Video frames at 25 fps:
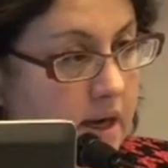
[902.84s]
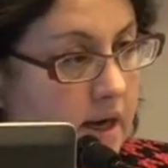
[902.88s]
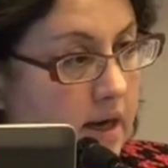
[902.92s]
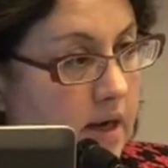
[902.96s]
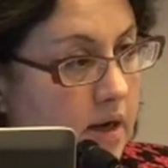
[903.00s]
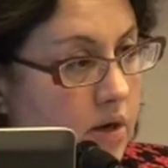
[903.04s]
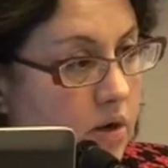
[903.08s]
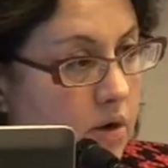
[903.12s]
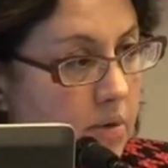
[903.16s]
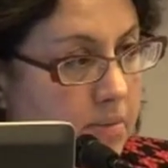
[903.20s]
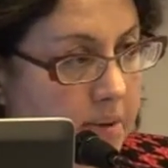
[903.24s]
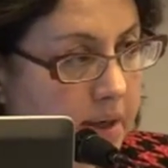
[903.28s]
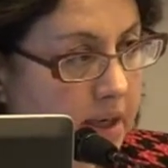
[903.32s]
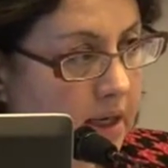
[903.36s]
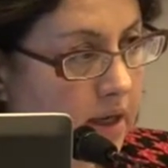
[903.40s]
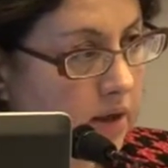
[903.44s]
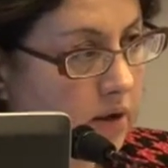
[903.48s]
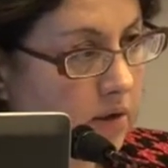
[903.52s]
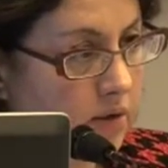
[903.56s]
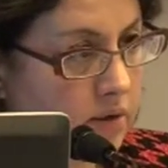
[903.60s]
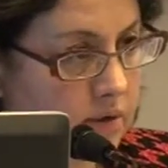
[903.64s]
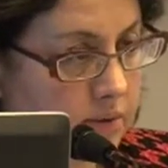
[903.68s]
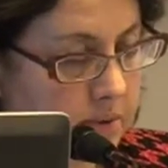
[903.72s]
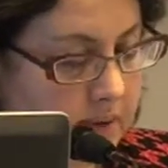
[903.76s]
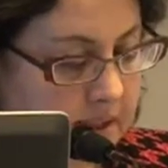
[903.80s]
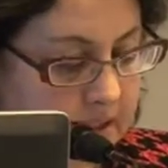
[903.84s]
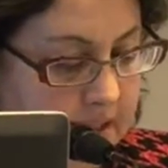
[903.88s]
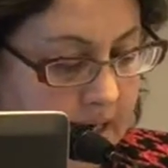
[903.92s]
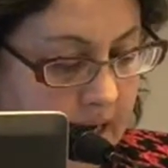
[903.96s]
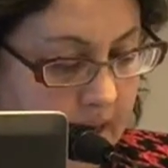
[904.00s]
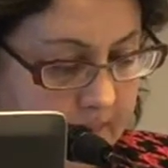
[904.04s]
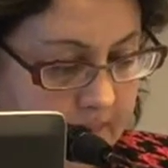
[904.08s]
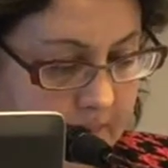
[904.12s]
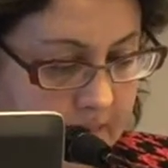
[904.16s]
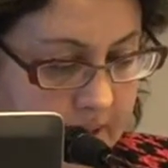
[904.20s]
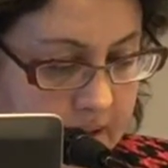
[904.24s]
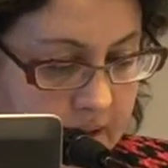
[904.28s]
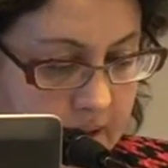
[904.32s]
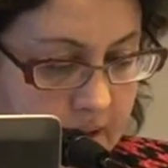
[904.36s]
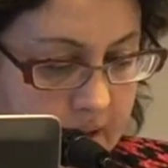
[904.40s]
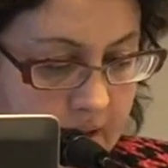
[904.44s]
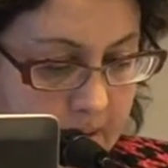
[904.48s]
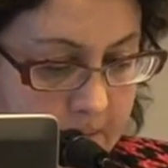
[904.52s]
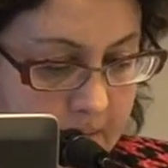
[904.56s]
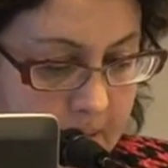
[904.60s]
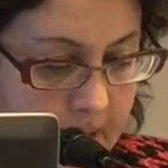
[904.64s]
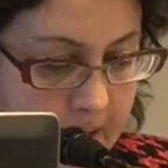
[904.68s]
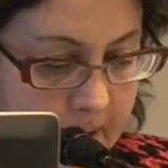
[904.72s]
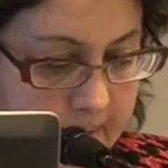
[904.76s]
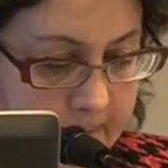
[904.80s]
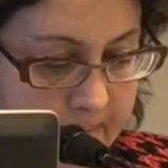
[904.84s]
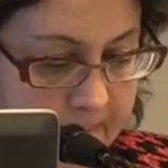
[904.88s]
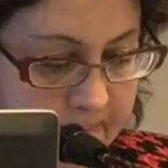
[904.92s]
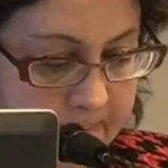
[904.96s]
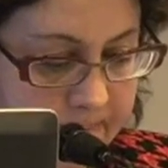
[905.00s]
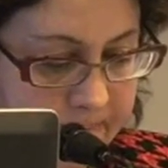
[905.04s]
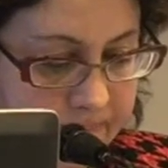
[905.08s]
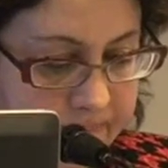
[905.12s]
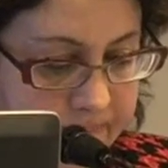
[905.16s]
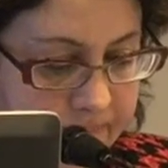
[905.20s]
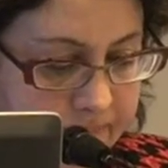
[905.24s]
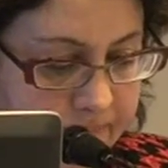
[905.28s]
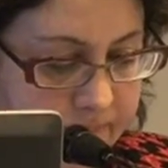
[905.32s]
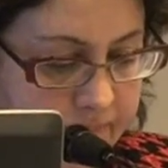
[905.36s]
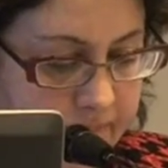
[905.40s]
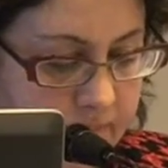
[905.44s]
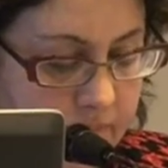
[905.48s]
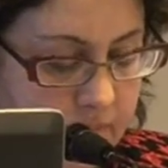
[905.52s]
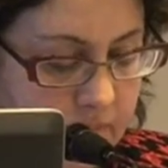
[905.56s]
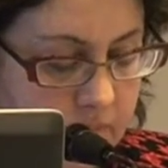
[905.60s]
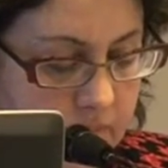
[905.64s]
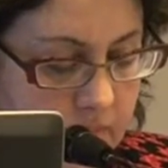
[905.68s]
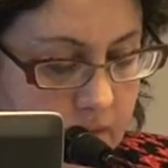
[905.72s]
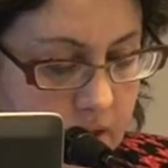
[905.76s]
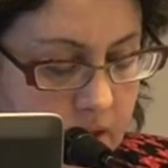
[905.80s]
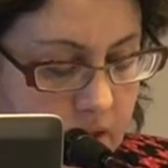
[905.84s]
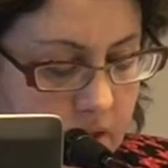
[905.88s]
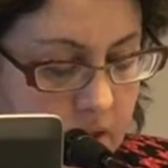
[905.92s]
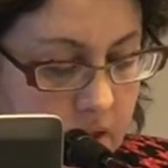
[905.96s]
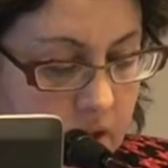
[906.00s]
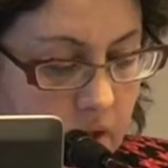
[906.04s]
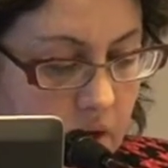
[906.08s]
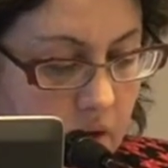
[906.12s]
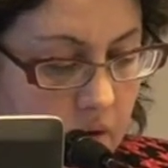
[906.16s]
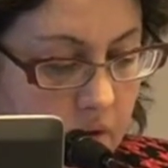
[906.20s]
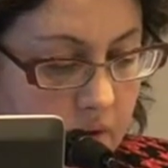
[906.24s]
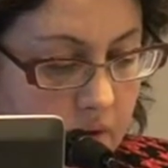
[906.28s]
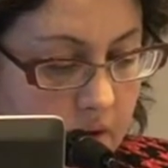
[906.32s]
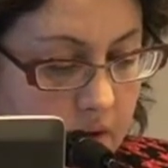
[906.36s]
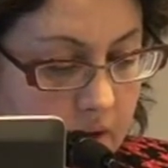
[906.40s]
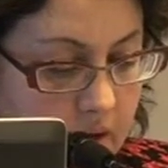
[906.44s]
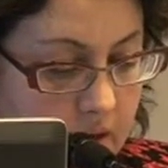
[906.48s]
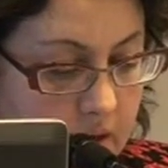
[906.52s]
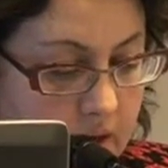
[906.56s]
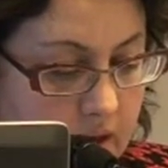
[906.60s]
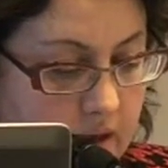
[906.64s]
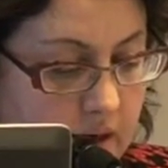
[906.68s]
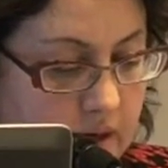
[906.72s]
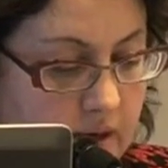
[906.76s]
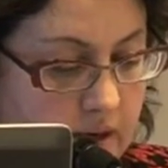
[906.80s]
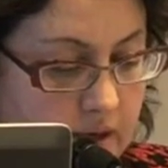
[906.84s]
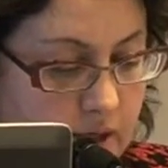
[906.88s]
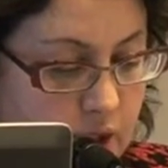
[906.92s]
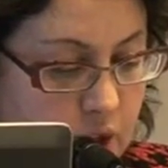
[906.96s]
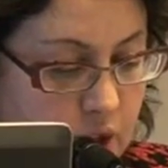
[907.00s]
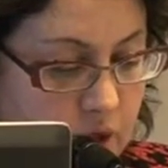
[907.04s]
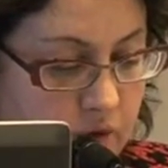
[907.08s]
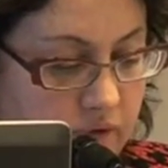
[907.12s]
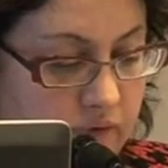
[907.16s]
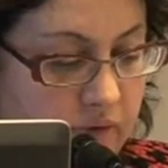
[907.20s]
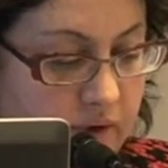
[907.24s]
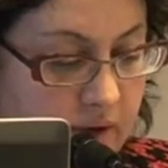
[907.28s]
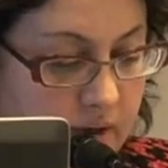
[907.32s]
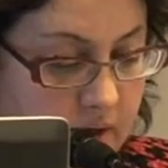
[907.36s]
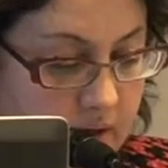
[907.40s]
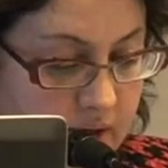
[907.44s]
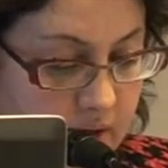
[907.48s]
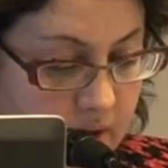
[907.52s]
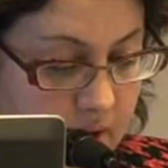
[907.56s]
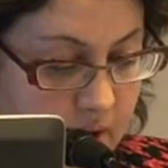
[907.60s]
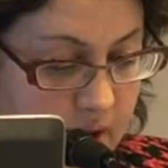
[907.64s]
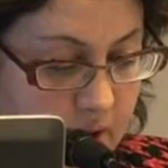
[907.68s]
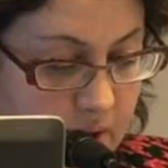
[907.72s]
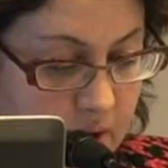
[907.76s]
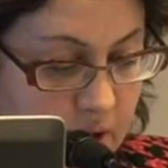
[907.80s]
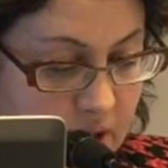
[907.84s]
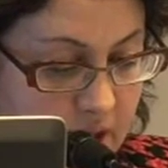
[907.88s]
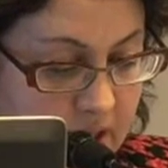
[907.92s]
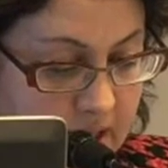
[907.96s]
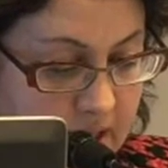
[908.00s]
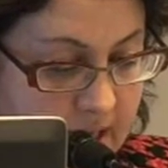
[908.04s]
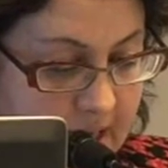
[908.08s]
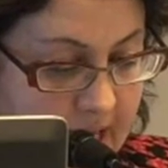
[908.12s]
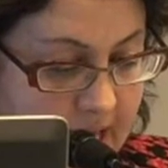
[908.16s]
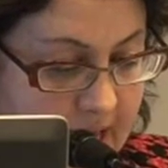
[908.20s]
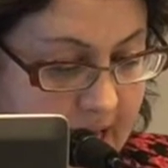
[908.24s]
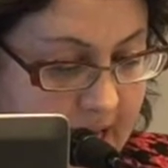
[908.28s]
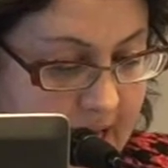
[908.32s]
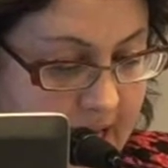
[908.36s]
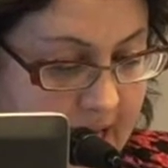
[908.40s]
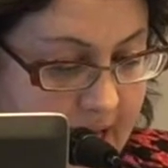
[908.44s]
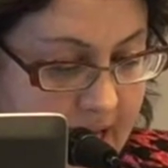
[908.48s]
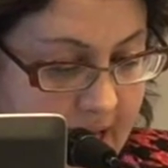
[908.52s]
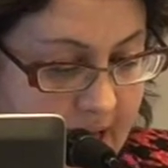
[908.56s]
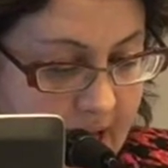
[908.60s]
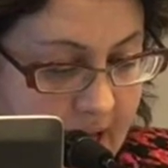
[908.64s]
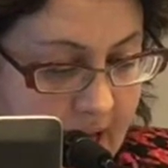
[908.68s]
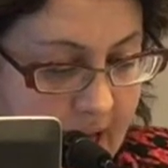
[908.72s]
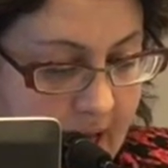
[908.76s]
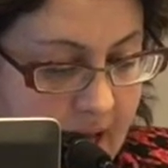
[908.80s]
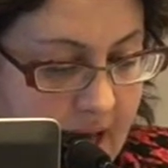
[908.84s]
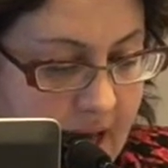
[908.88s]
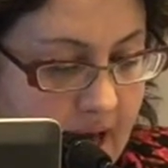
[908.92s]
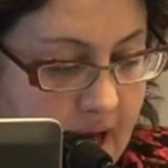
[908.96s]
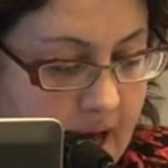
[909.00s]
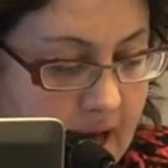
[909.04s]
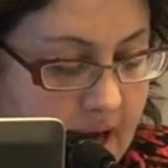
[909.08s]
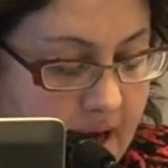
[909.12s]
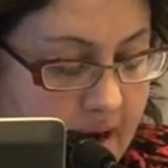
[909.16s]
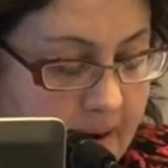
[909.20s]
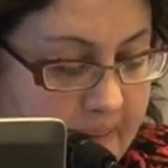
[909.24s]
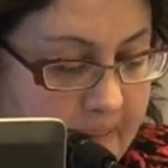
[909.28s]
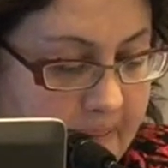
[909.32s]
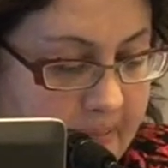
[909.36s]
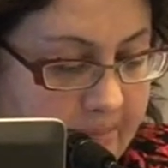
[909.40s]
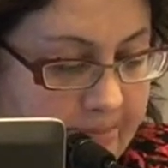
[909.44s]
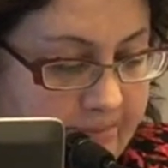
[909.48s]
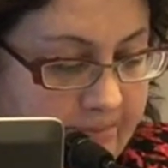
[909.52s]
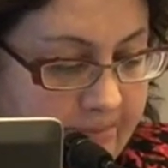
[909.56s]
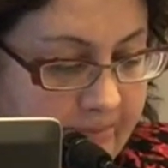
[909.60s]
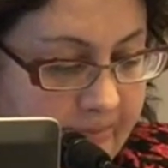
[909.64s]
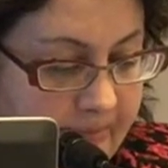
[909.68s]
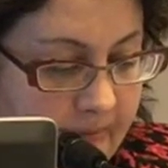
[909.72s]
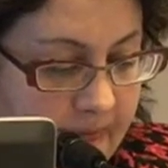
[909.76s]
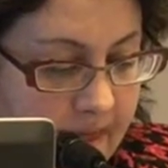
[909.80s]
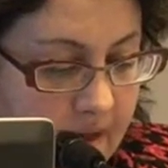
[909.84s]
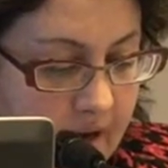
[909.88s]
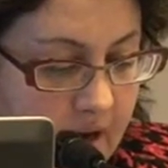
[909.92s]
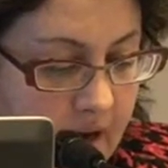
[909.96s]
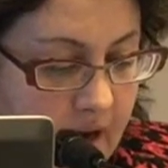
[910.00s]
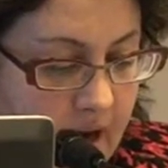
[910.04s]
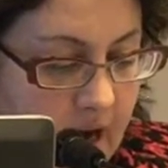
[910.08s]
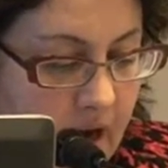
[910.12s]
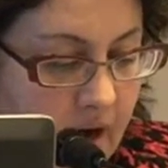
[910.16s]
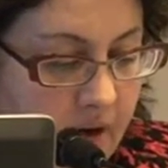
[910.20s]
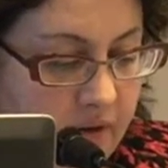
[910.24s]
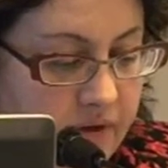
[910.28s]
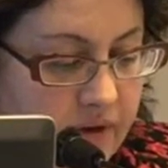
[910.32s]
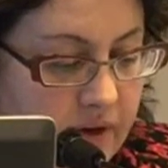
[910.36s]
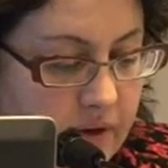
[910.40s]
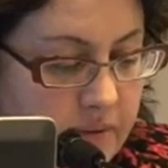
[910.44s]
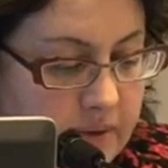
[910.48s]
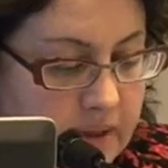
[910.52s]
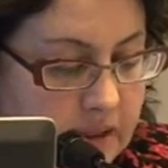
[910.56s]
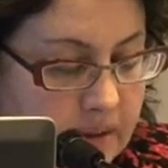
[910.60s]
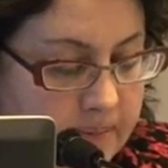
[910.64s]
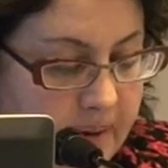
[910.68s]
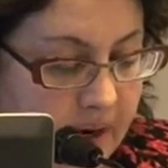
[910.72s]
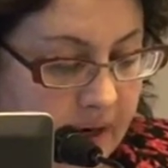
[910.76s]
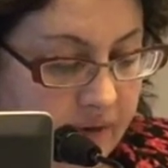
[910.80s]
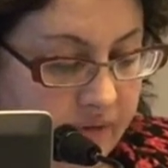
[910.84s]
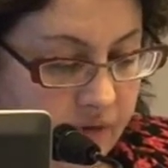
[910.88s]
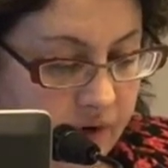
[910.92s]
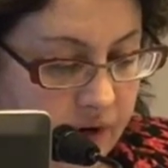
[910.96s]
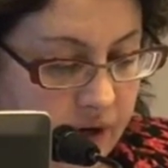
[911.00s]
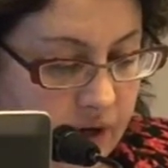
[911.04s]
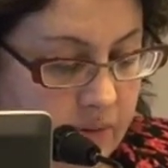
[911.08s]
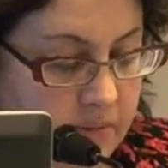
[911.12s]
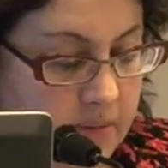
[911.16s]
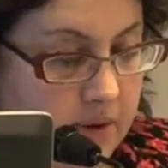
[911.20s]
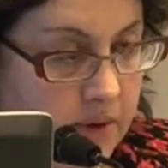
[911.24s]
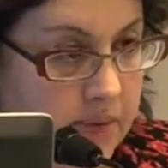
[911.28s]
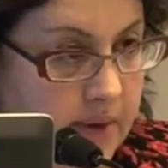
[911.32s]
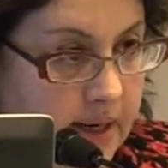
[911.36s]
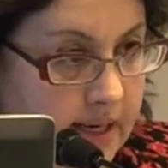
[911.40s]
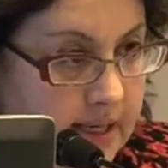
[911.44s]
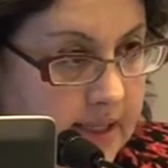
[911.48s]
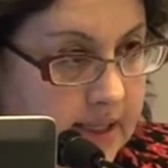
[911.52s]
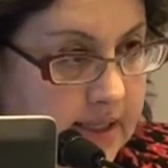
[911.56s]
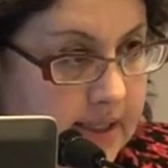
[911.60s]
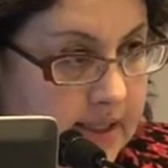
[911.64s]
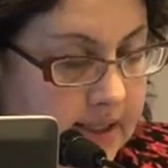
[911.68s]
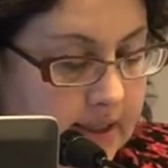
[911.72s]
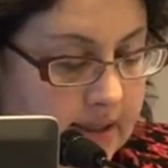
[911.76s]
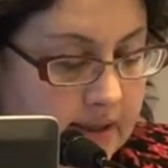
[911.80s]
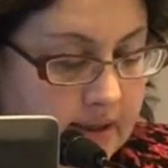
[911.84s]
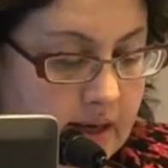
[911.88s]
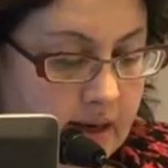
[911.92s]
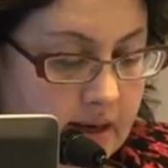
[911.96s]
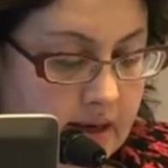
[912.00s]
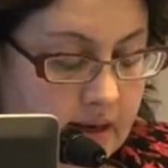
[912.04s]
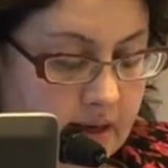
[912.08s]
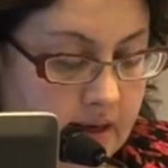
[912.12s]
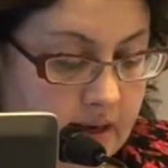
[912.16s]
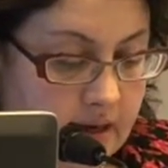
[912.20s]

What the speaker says: nobody knows what's happened to them yet. So, in cheerful conclusion, a healthy respect for human rights